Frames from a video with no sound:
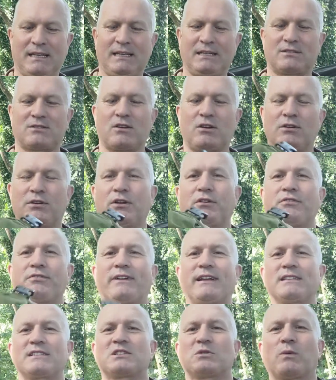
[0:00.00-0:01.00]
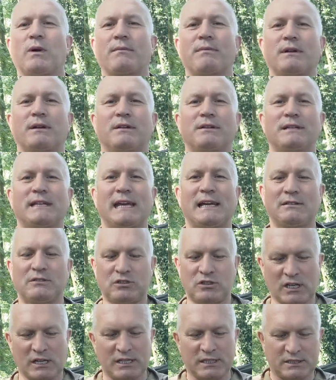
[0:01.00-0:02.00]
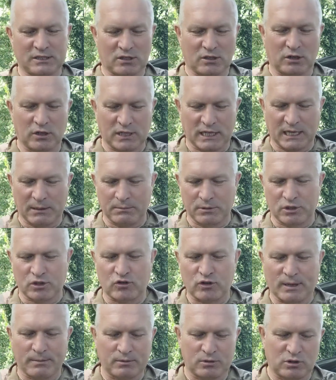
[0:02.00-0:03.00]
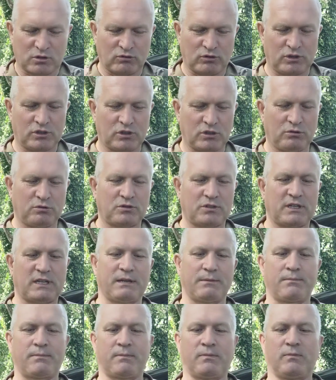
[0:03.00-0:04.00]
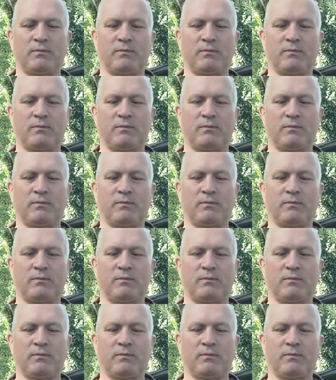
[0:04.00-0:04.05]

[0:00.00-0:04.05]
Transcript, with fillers: It's got no fancy webbing on the outside, it's got a couple of straps to reduce it.